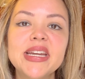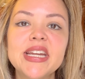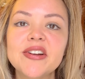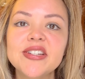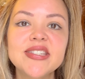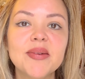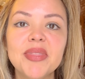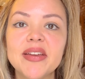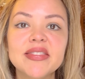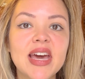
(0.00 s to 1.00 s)
here is
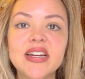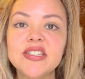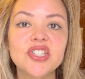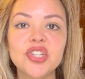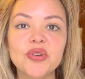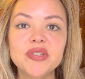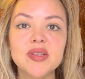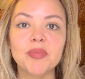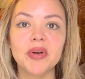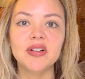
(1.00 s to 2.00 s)
something that is so
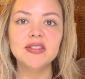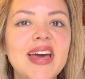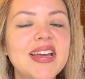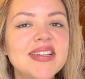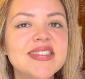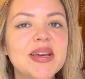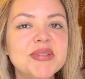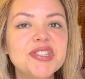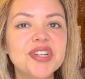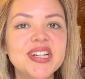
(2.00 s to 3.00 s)
simple and has
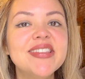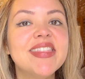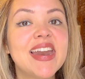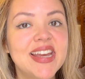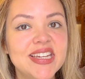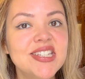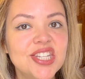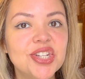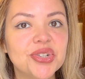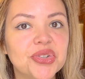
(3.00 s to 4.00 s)
demonstrated that it
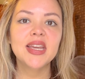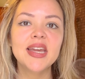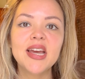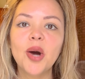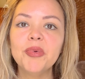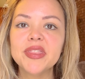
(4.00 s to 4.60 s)
too can help with